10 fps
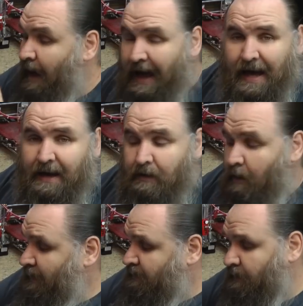And
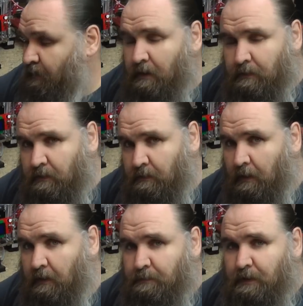I must give a,
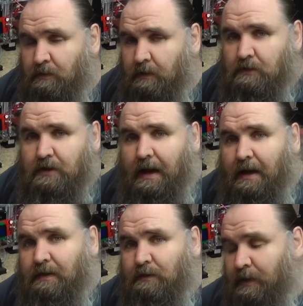a special little shout
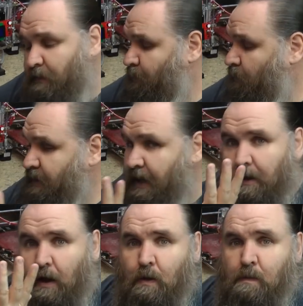out this week to Paul
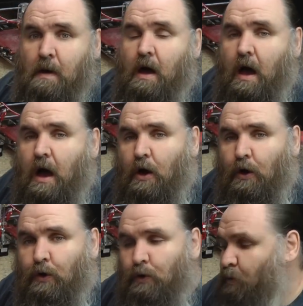Titcombe,
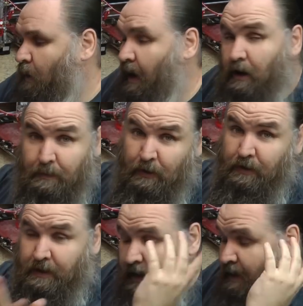who I hope I
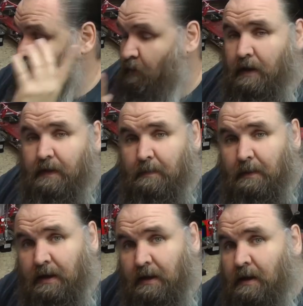got your name right there,
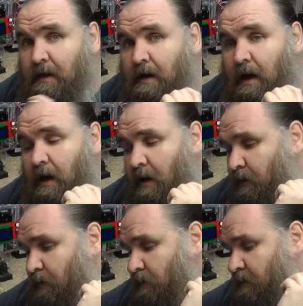mate uh,
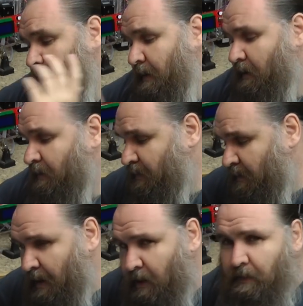who sent me a nice
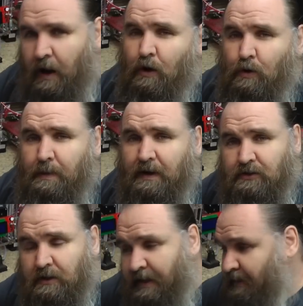email with a whole
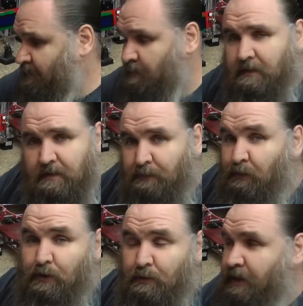bunch of links. Some of the
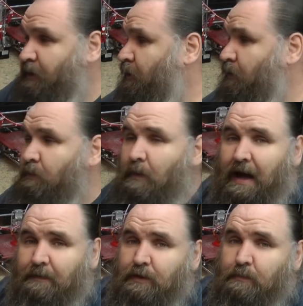stuff I already knew and
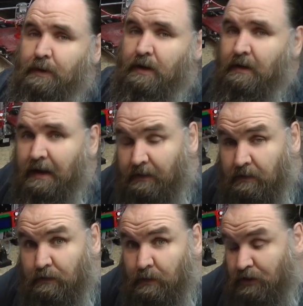what have you, but as
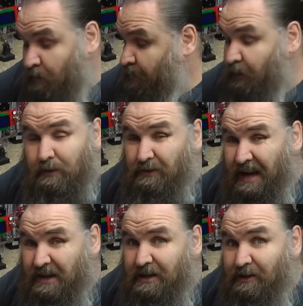I switched computers,
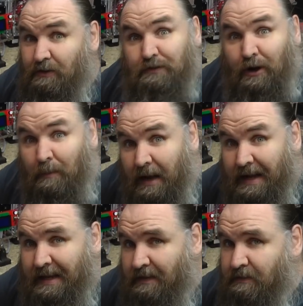I'd actually lost a lot of my
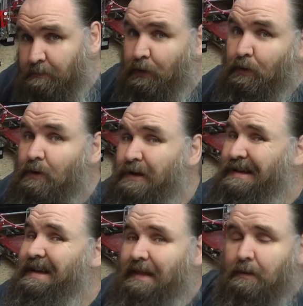links. So, Paul,
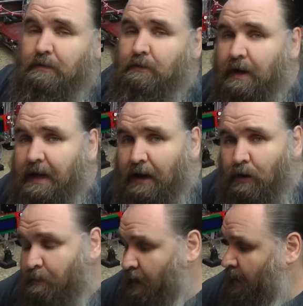that was a great
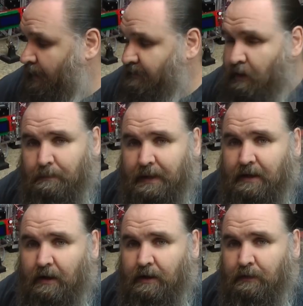help. Uh, it's helped me
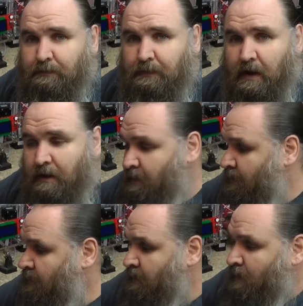kind of uh,
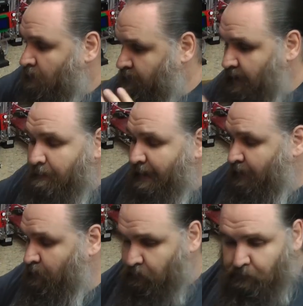steer
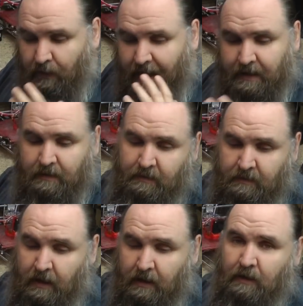back on track,
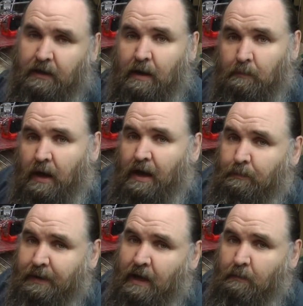and it kind of get
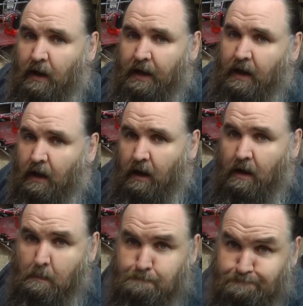helped me get my
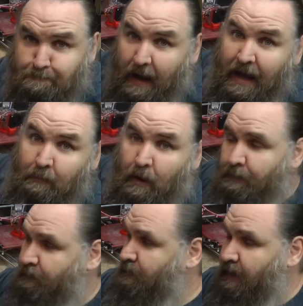uh, out my
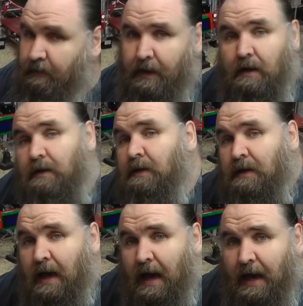posterior
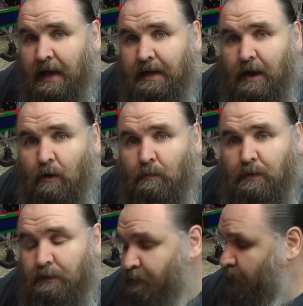and get on
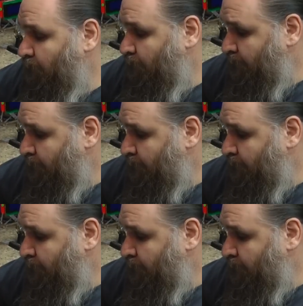with a few